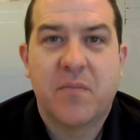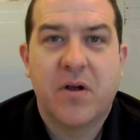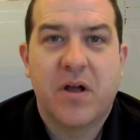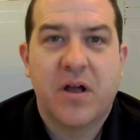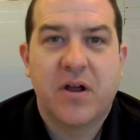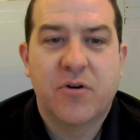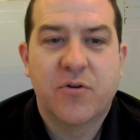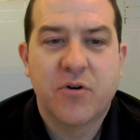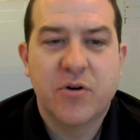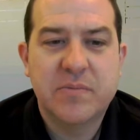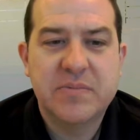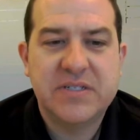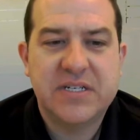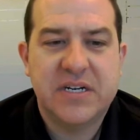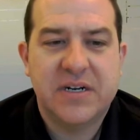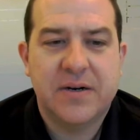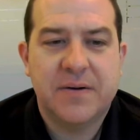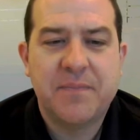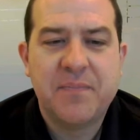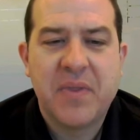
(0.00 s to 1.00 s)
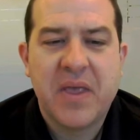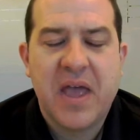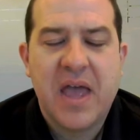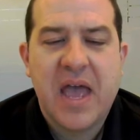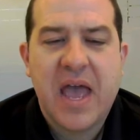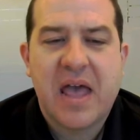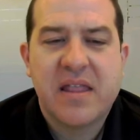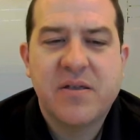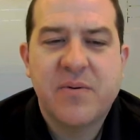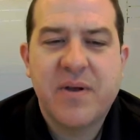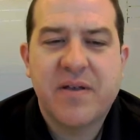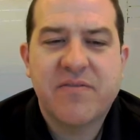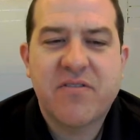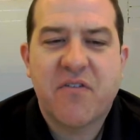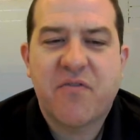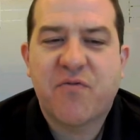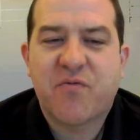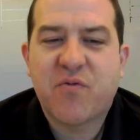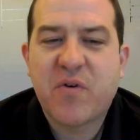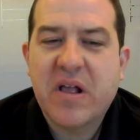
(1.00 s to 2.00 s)
groups here. And then we have the
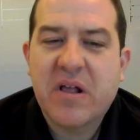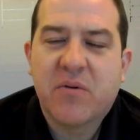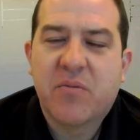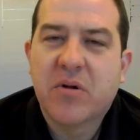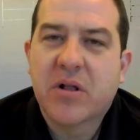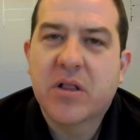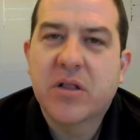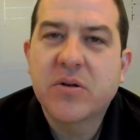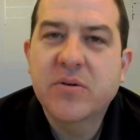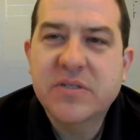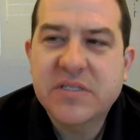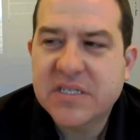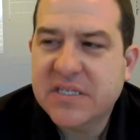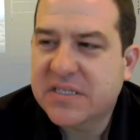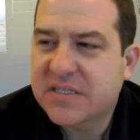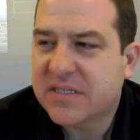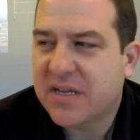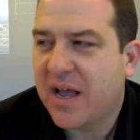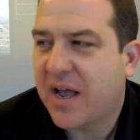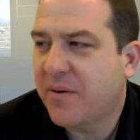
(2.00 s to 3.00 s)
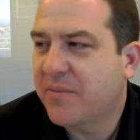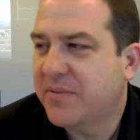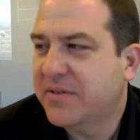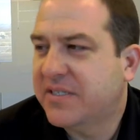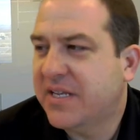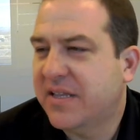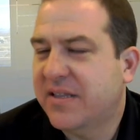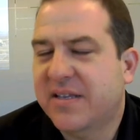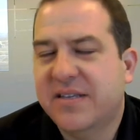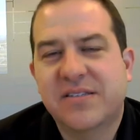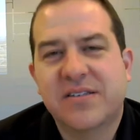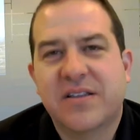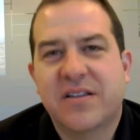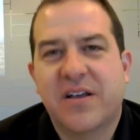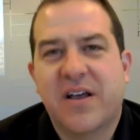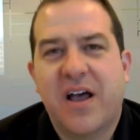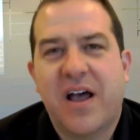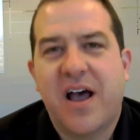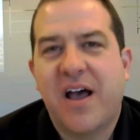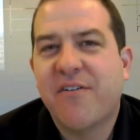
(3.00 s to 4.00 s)
frail recluses. I would say these are
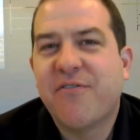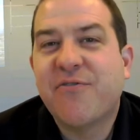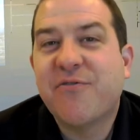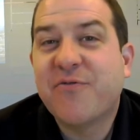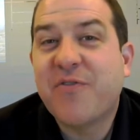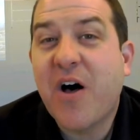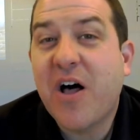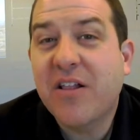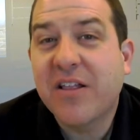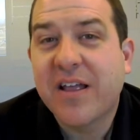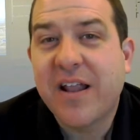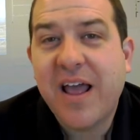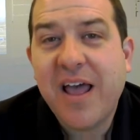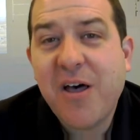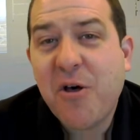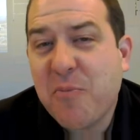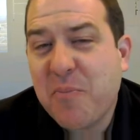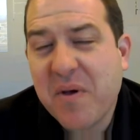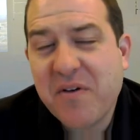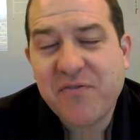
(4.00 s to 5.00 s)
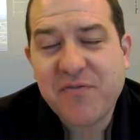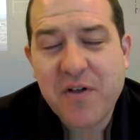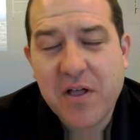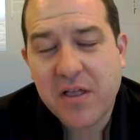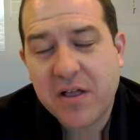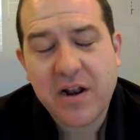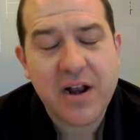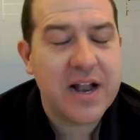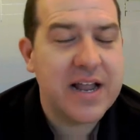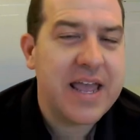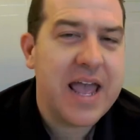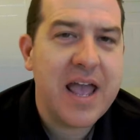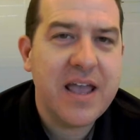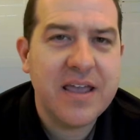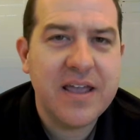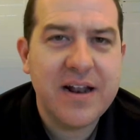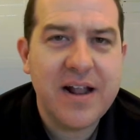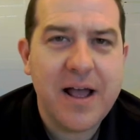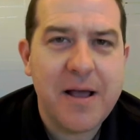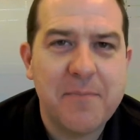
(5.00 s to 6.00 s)
the I've fallen and I can't
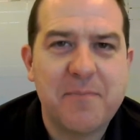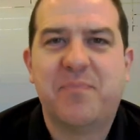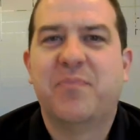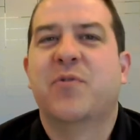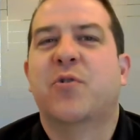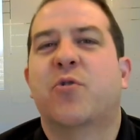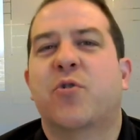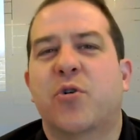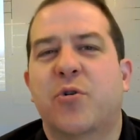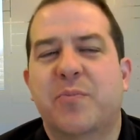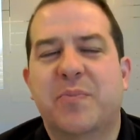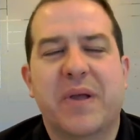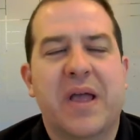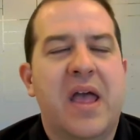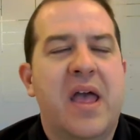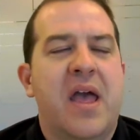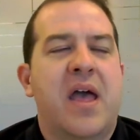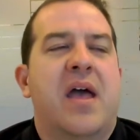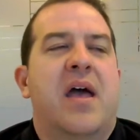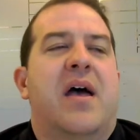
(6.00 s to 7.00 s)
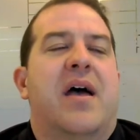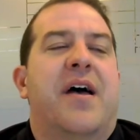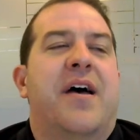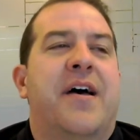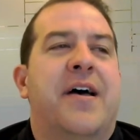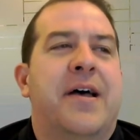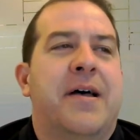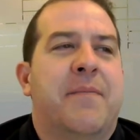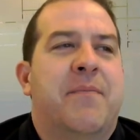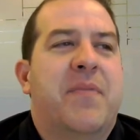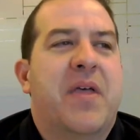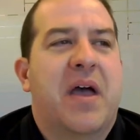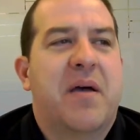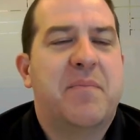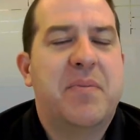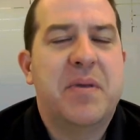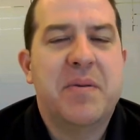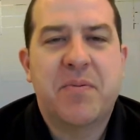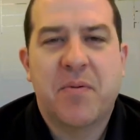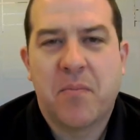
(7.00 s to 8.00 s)
get up group that
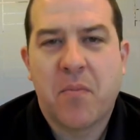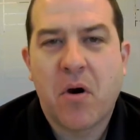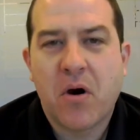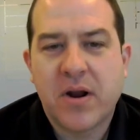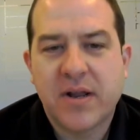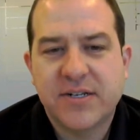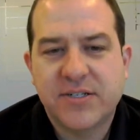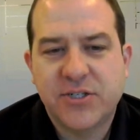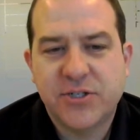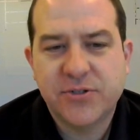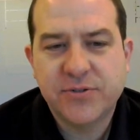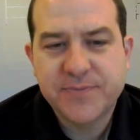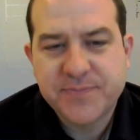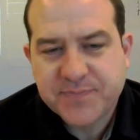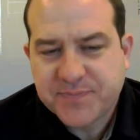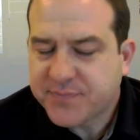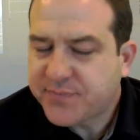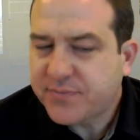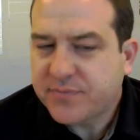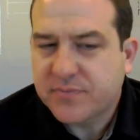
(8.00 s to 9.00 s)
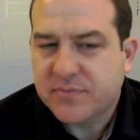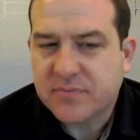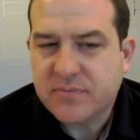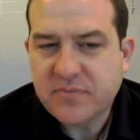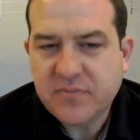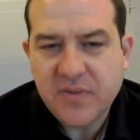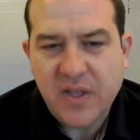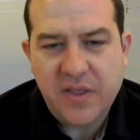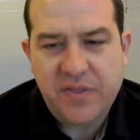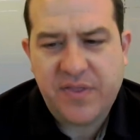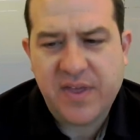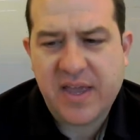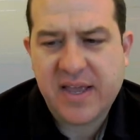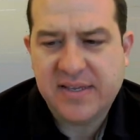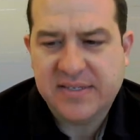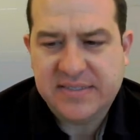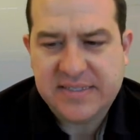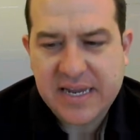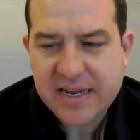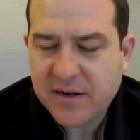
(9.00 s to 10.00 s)
people market to. They
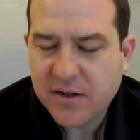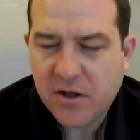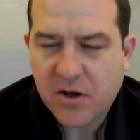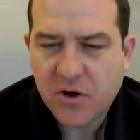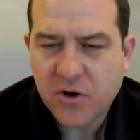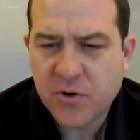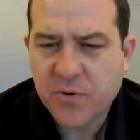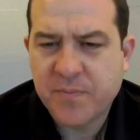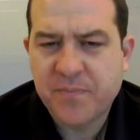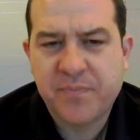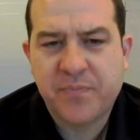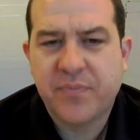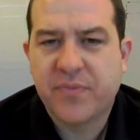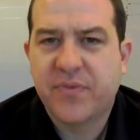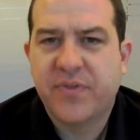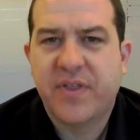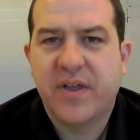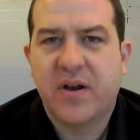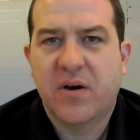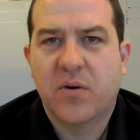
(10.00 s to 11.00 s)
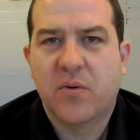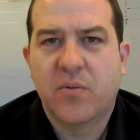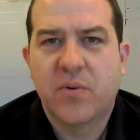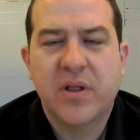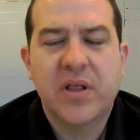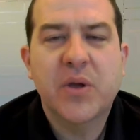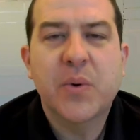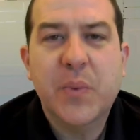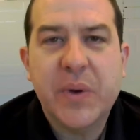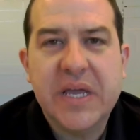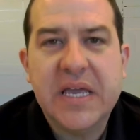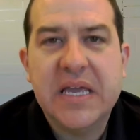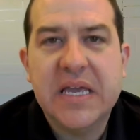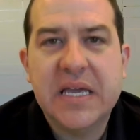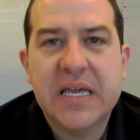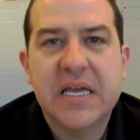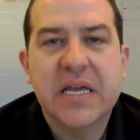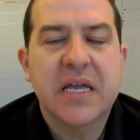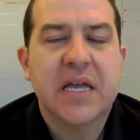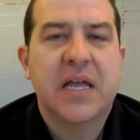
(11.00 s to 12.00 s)
stay at home, they're really
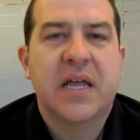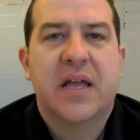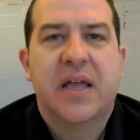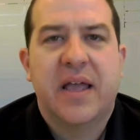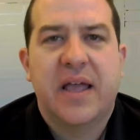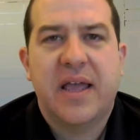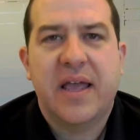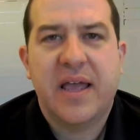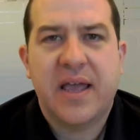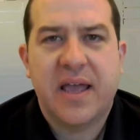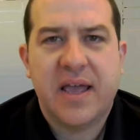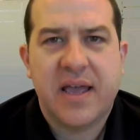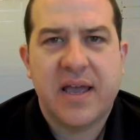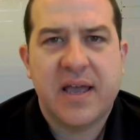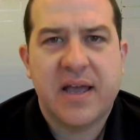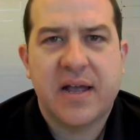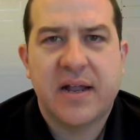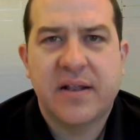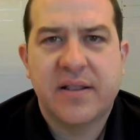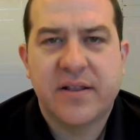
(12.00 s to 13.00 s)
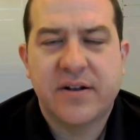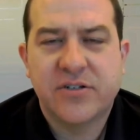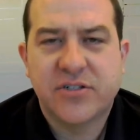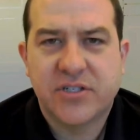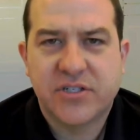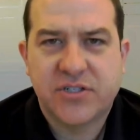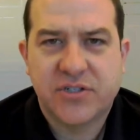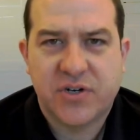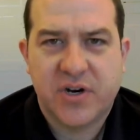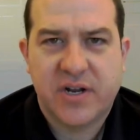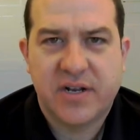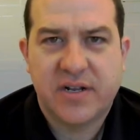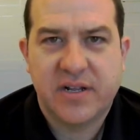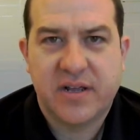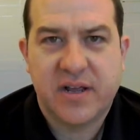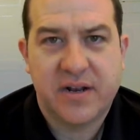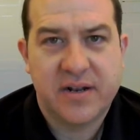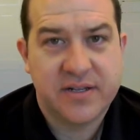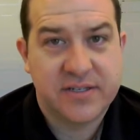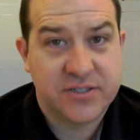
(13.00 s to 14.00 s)
weak, and they're just trying to
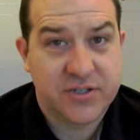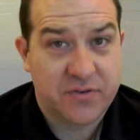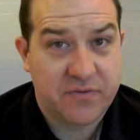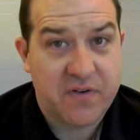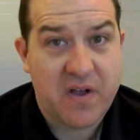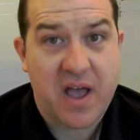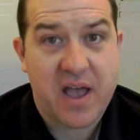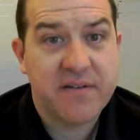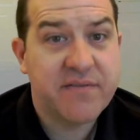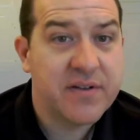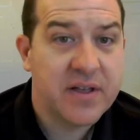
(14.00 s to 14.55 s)
kind of survive.